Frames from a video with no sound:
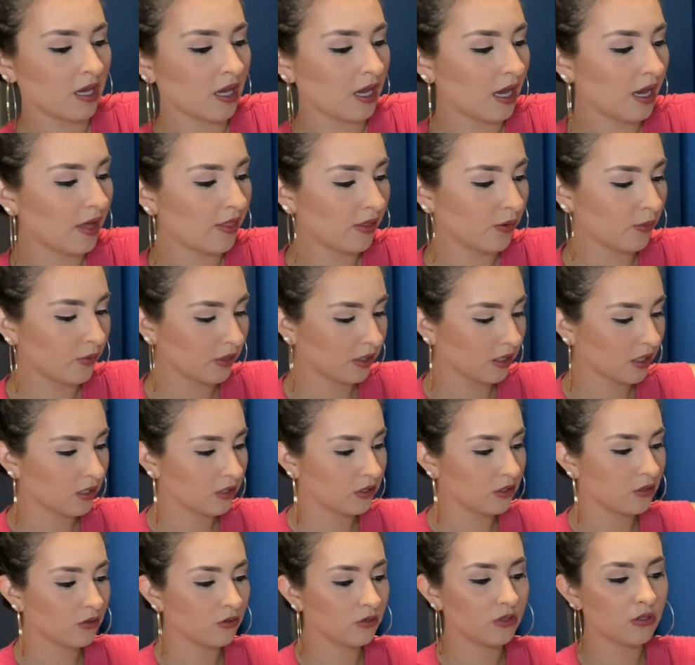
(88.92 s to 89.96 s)
and then we're gonna
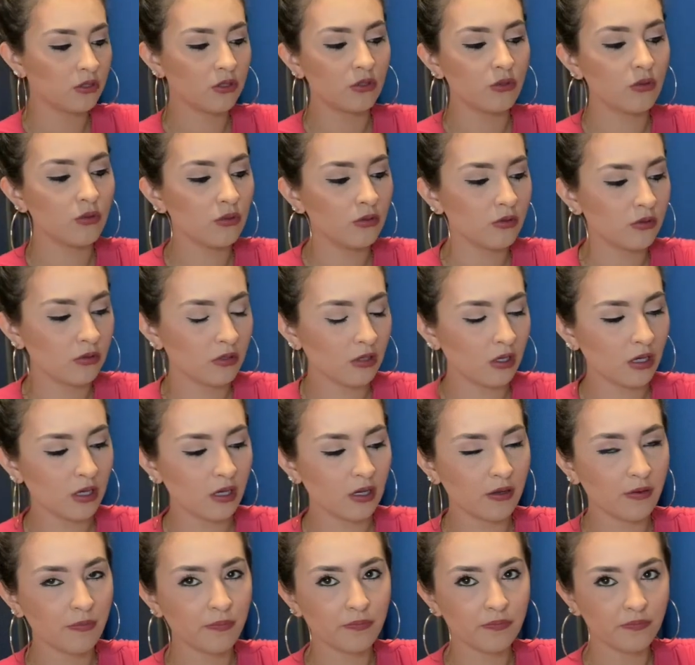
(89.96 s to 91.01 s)
do 2
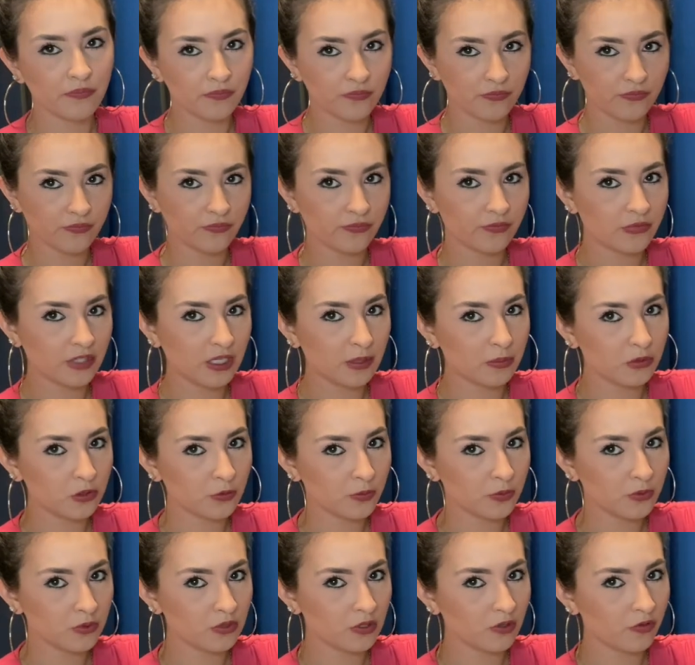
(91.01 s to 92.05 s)

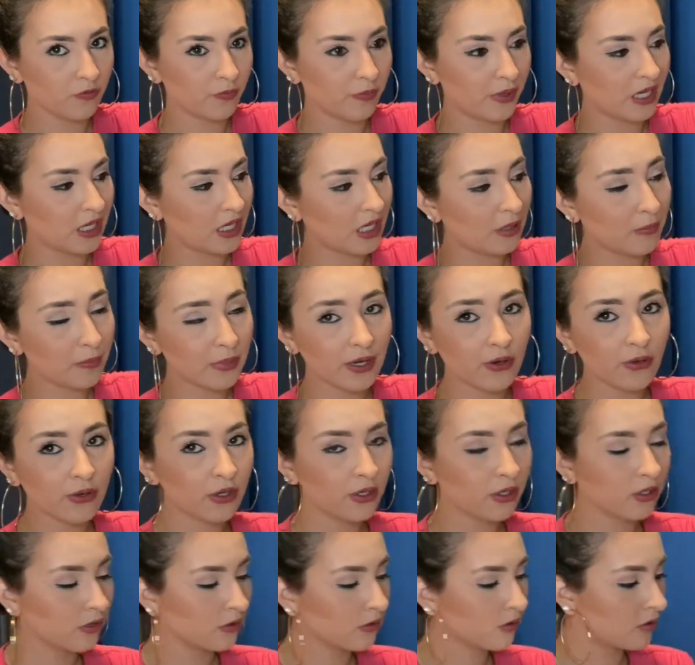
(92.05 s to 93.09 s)
tablespoons of baking
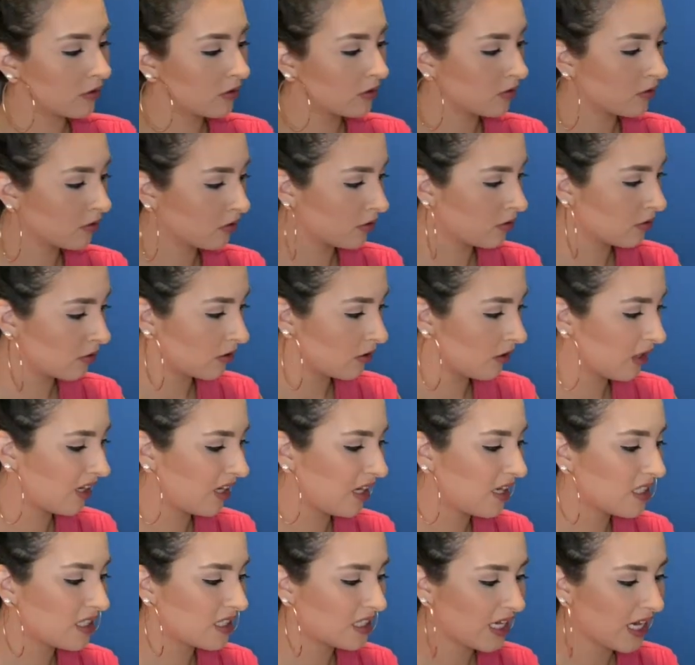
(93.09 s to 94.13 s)
powder. Like
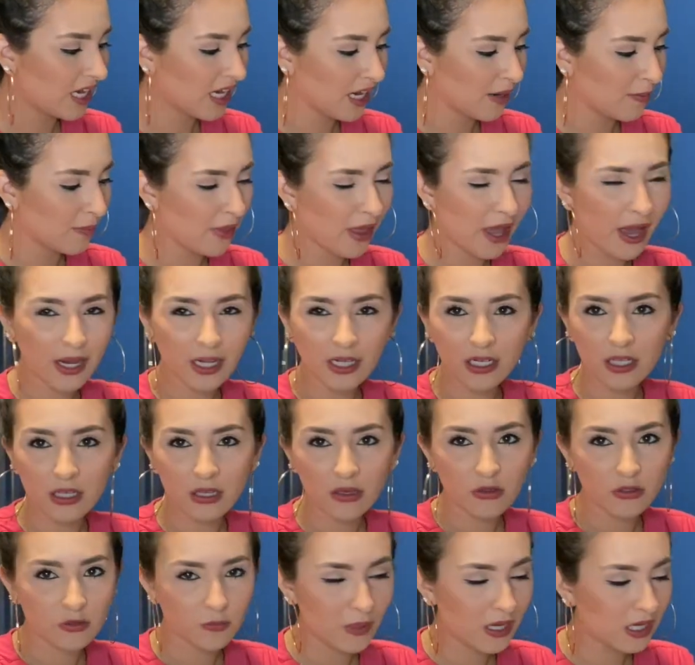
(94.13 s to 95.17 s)
I said, I'm not gonna
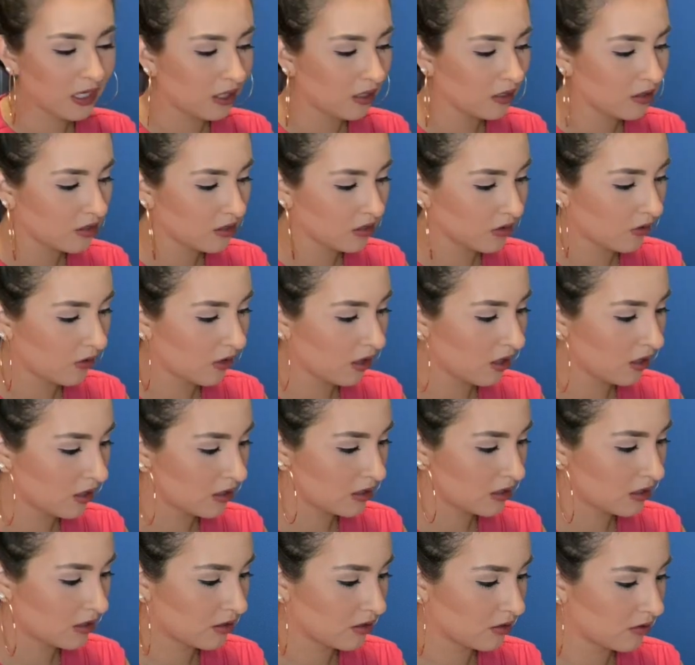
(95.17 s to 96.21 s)
use baking soda
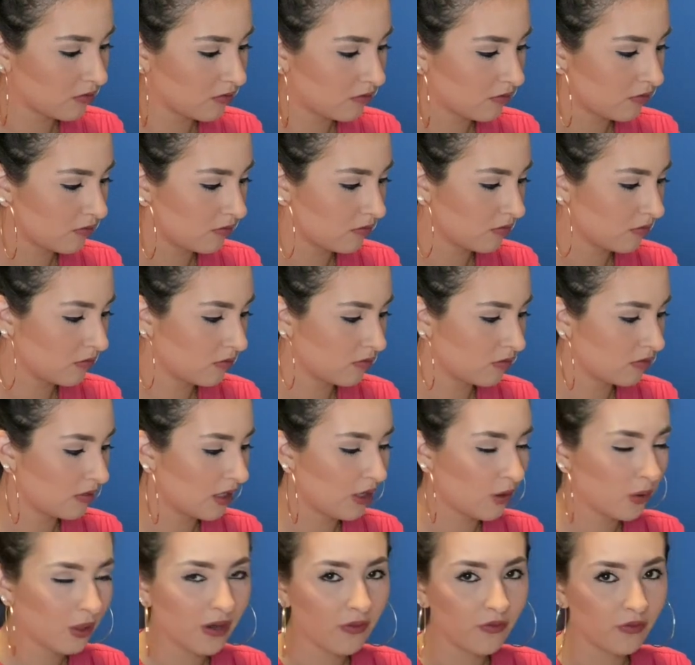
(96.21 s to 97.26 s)
because I
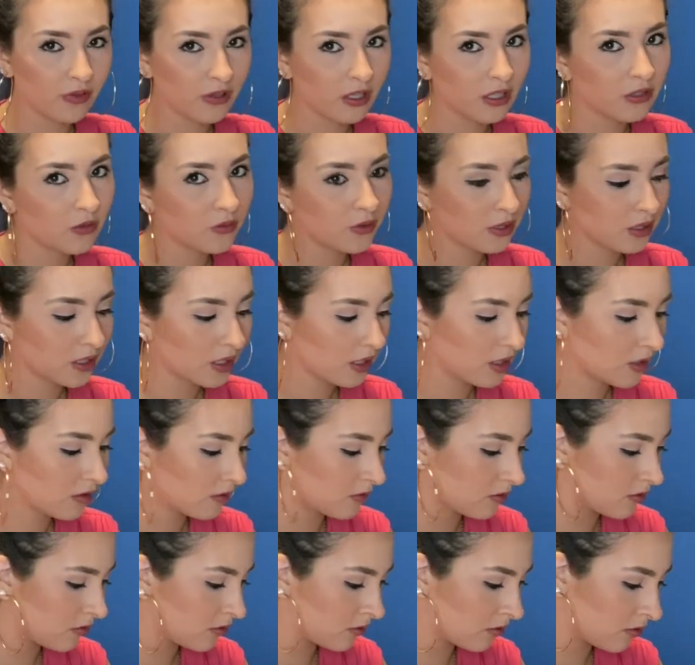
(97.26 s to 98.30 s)
don't have luck with that.
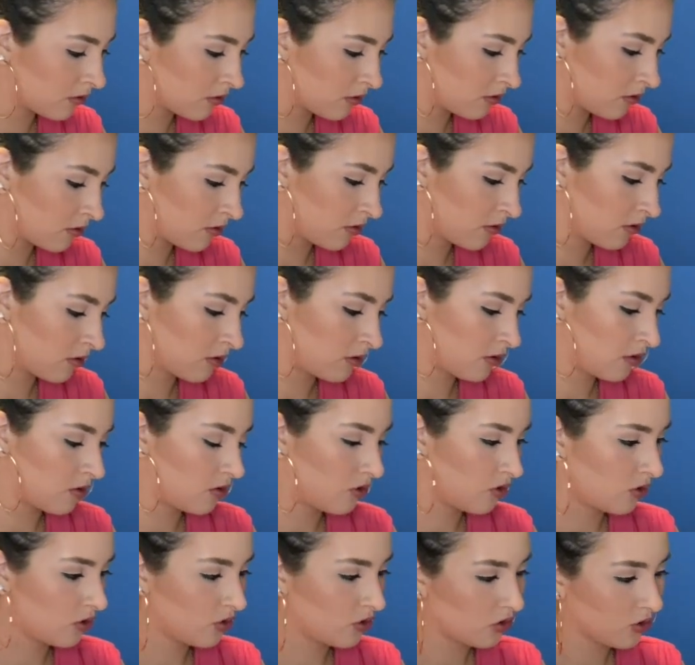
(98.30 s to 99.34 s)

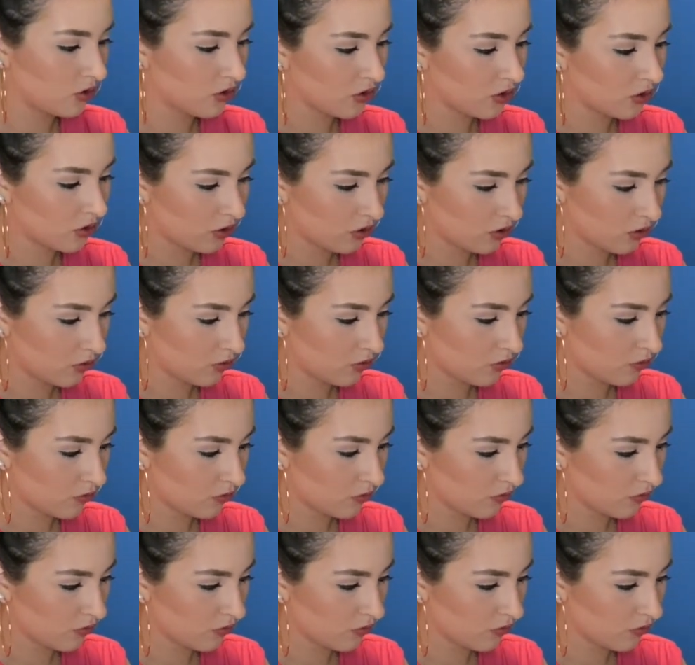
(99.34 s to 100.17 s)
So it's just 2.